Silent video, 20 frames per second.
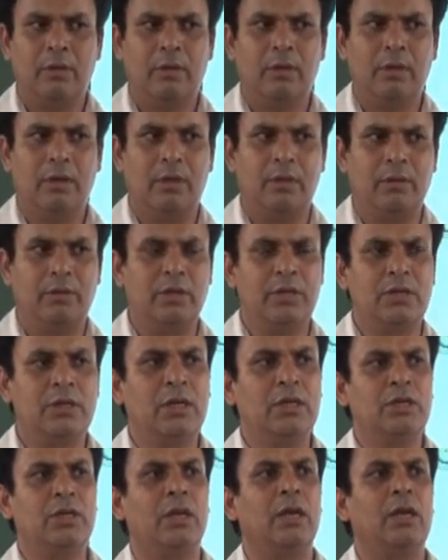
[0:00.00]

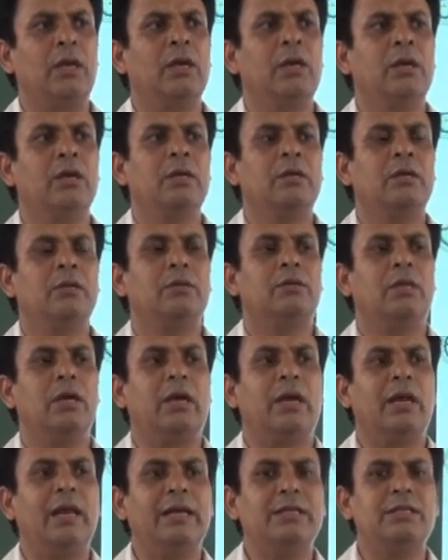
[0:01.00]
discussing the
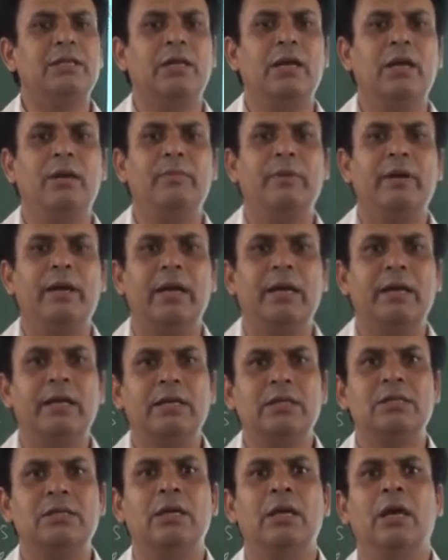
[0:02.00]
classical
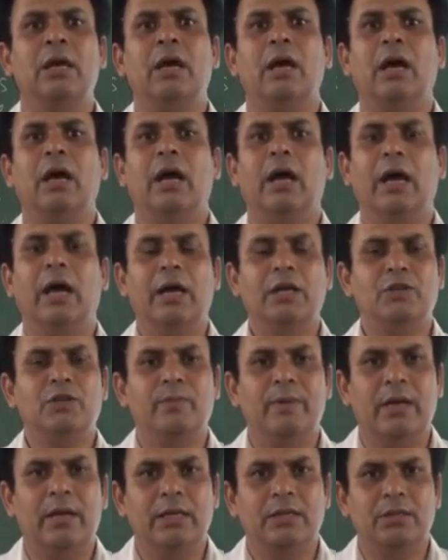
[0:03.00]
mechanics as well
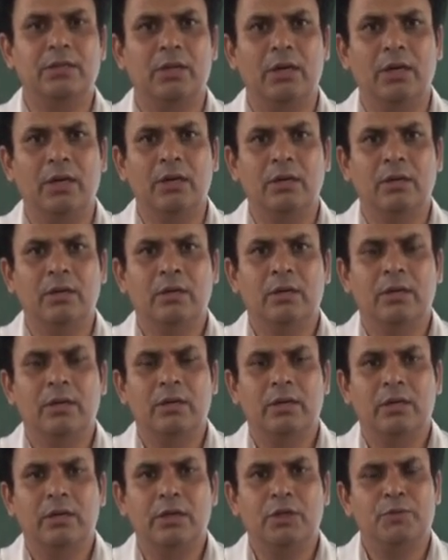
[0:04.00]
as the
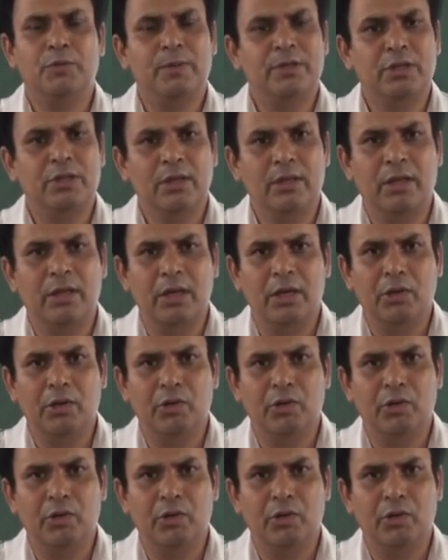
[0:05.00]
special theory of